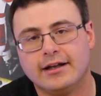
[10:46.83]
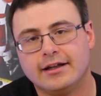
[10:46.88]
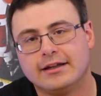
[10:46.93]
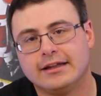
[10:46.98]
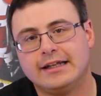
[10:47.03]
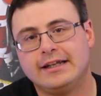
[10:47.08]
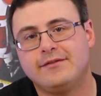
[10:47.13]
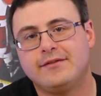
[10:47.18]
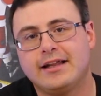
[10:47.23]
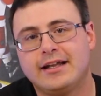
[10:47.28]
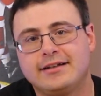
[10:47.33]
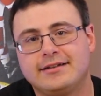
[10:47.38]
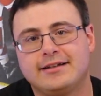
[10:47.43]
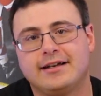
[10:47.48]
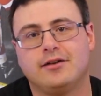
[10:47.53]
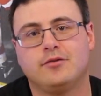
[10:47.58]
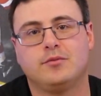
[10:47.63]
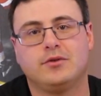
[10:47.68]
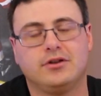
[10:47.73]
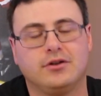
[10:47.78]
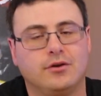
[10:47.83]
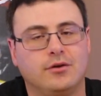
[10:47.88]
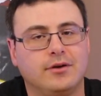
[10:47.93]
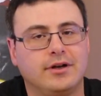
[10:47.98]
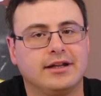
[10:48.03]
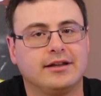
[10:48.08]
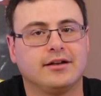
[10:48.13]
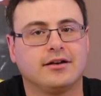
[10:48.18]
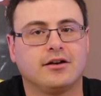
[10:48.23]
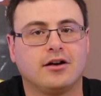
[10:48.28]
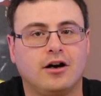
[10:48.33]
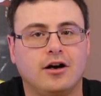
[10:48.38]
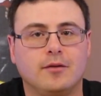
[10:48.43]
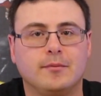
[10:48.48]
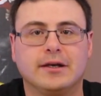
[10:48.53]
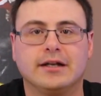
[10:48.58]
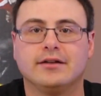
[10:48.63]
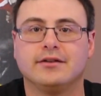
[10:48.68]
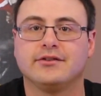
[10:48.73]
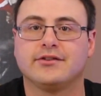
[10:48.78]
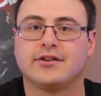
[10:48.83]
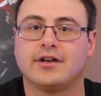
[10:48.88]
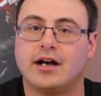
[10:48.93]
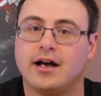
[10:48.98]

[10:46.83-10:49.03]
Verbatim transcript: leave that down below in the comments.